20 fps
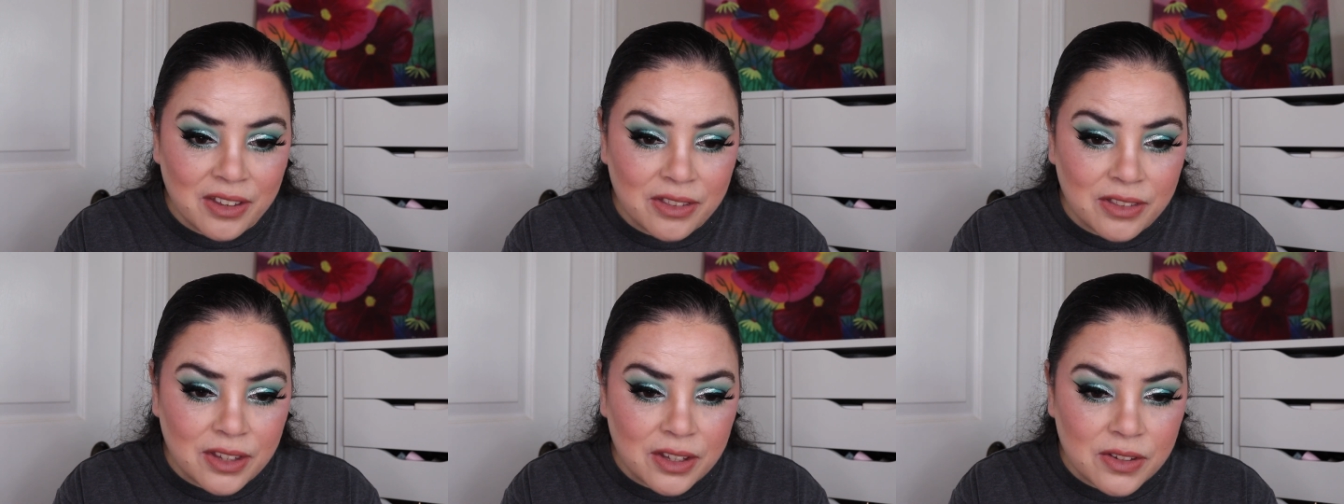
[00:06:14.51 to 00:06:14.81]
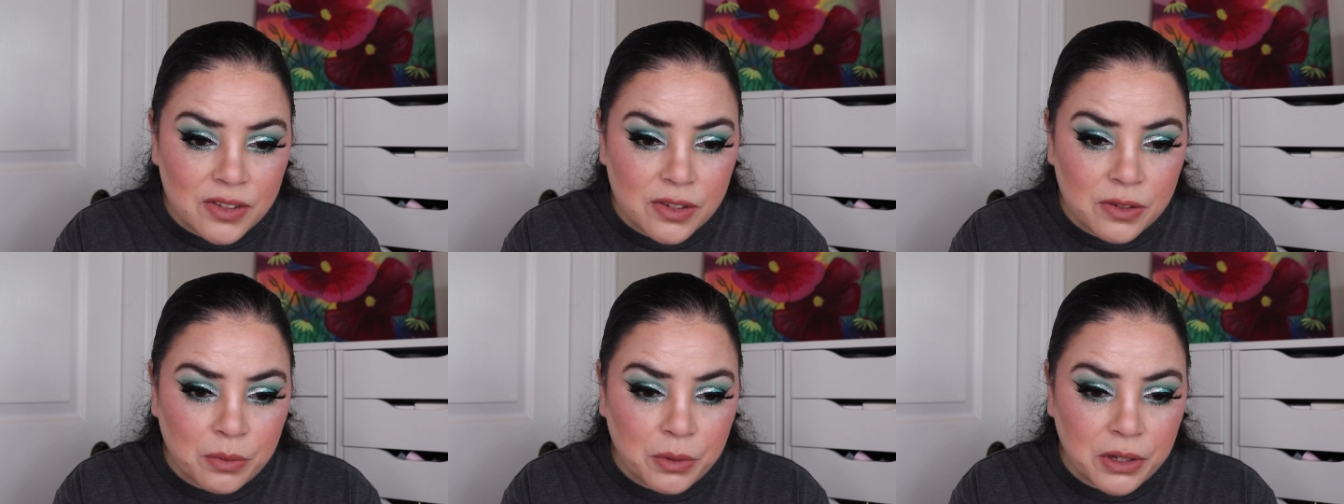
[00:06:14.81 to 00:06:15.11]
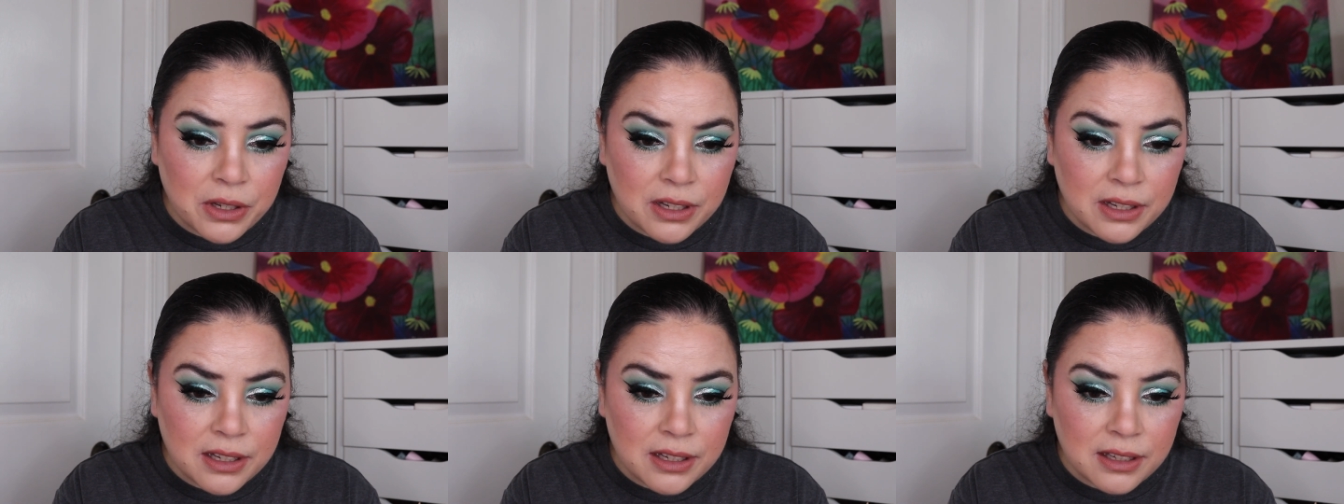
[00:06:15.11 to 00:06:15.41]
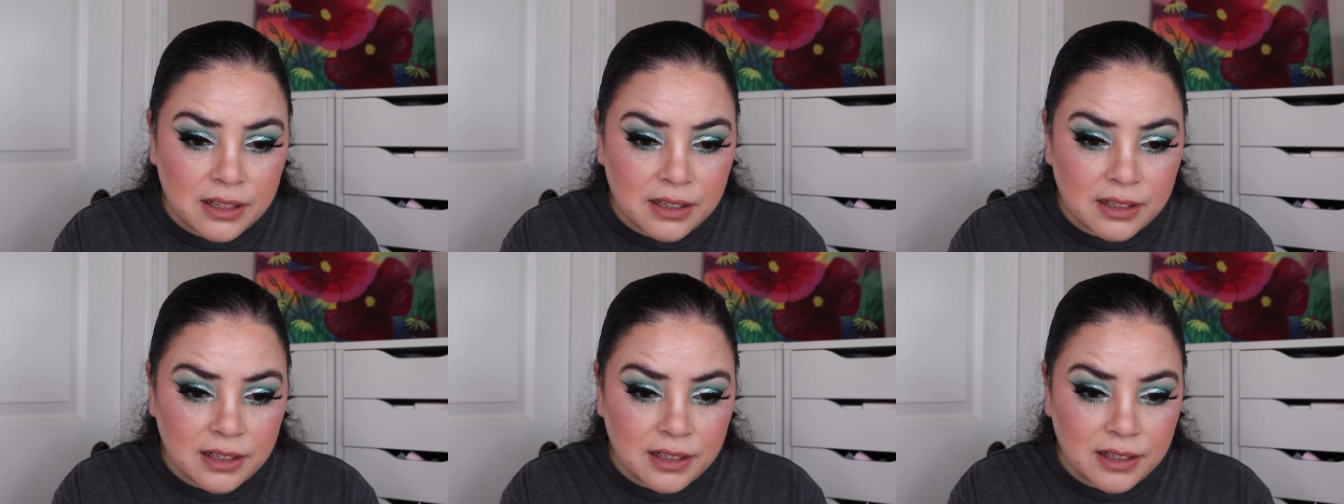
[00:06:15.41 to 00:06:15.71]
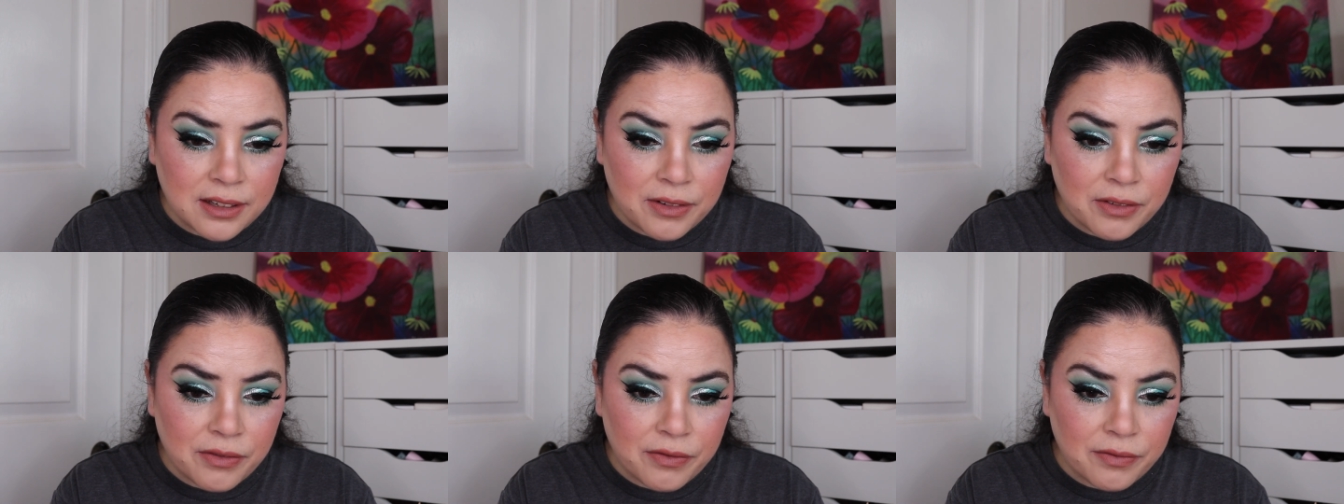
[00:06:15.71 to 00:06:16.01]
This one,
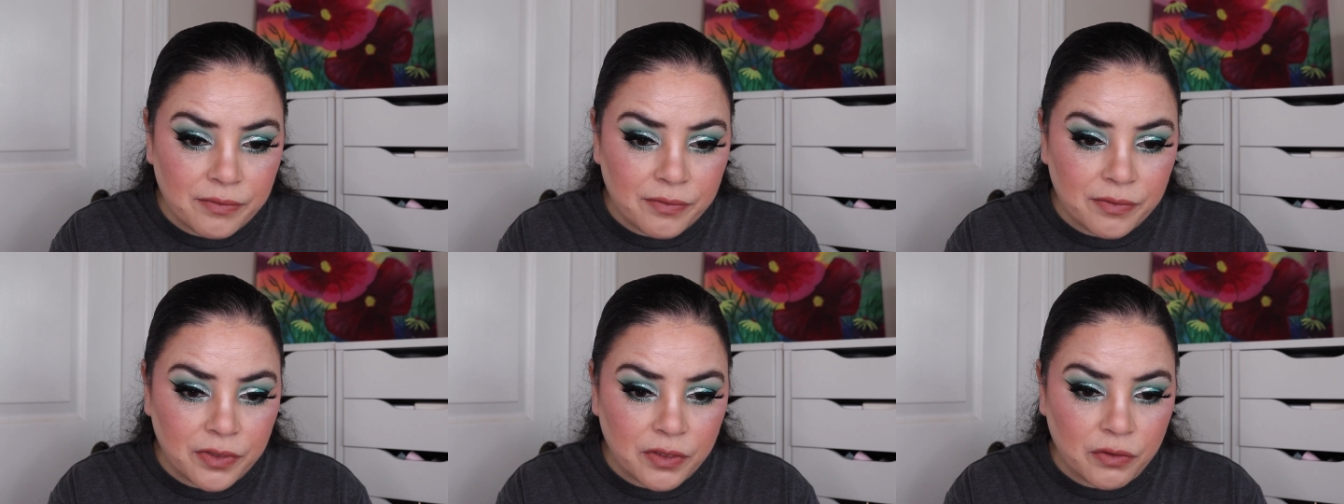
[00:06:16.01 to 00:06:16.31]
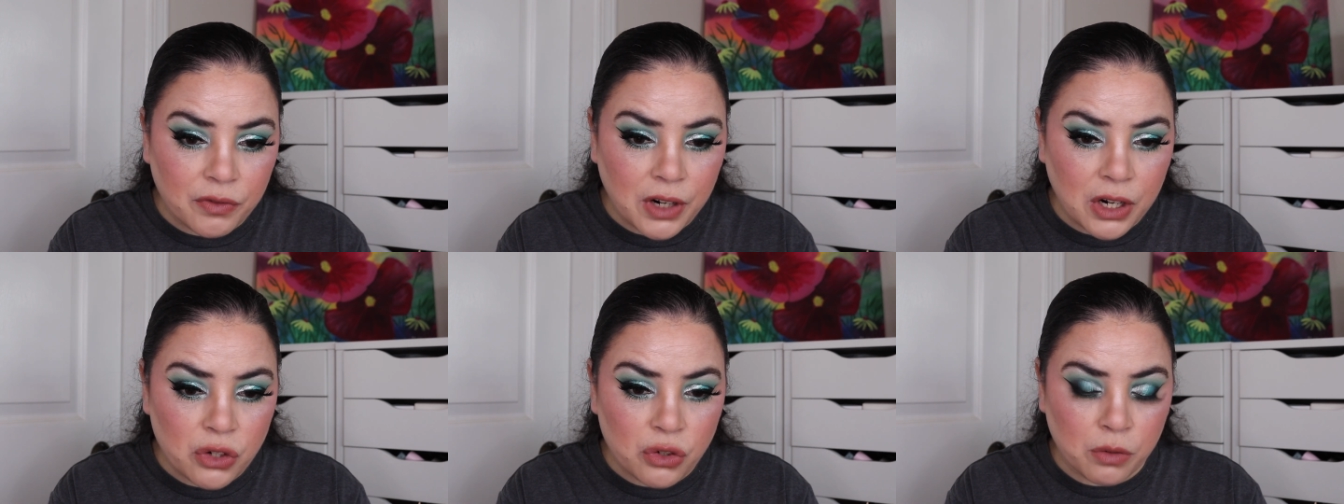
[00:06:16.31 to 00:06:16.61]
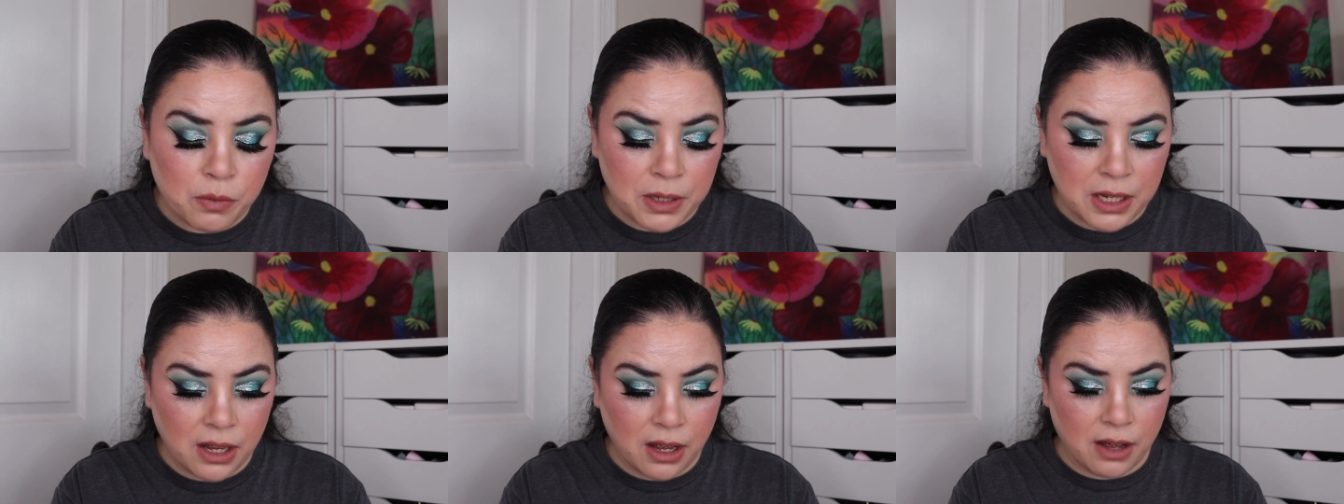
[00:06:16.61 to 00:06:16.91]
Fresh from the